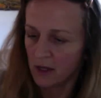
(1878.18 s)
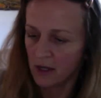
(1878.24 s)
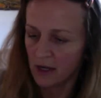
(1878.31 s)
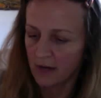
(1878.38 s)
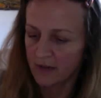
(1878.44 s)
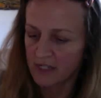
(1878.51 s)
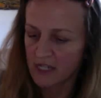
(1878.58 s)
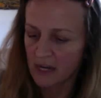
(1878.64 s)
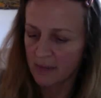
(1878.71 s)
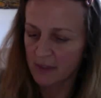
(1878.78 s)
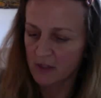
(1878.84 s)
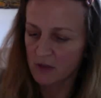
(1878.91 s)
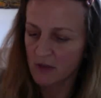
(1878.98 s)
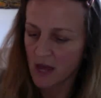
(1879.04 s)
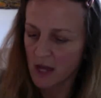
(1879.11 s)
every time I
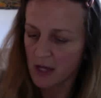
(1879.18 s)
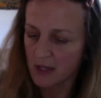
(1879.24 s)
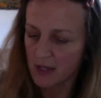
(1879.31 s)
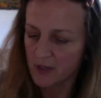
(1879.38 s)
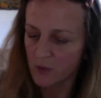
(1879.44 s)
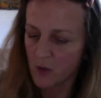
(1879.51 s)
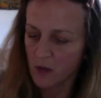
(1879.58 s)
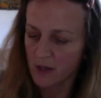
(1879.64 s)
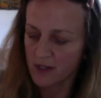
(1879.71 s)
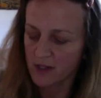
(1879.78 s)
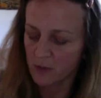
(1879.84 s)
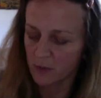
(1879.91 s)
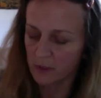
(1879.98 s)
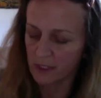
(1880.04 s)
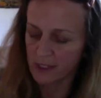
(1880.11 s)
do that as well, because
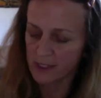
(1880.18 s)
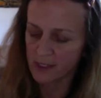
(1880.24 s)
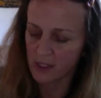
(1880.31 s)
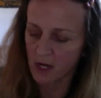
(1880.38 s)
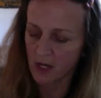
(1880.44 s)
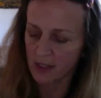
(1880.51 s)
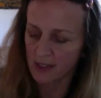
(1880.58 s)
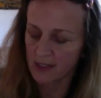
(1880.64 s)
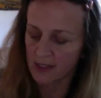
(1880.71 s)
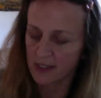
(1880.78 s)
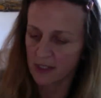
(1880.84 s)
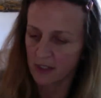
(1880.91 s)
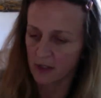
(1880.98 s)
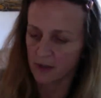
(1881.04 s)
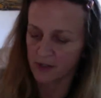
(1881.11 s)
it releases toxins
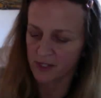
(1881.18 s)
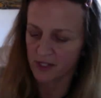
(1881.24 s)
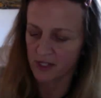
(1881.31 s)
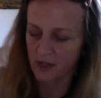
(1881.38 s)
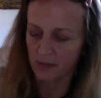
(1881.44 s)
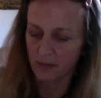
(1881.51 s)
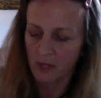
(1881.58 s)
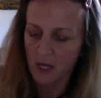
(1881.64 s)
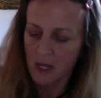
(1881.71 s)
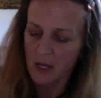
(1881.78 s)
into your system.